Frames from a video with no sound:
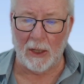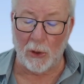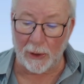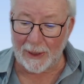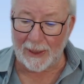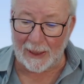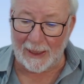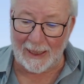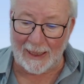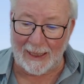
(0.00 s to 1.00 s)
Not
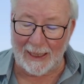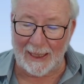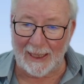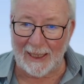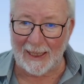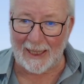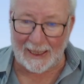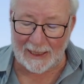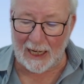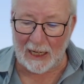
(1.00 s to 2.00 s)

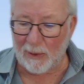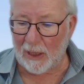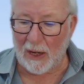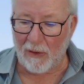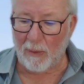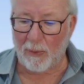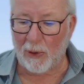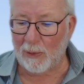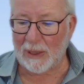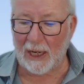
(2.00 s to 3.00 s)
that statement, another
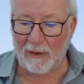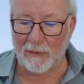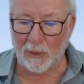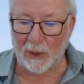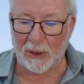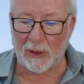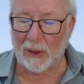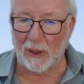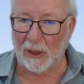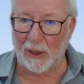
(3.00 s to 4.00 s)
employee was late for work,
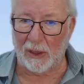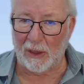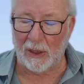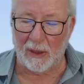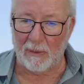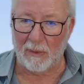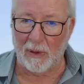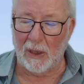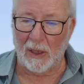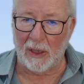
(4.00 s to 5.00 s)

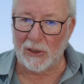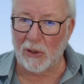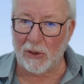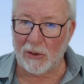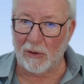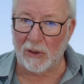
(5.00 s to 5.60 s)
is not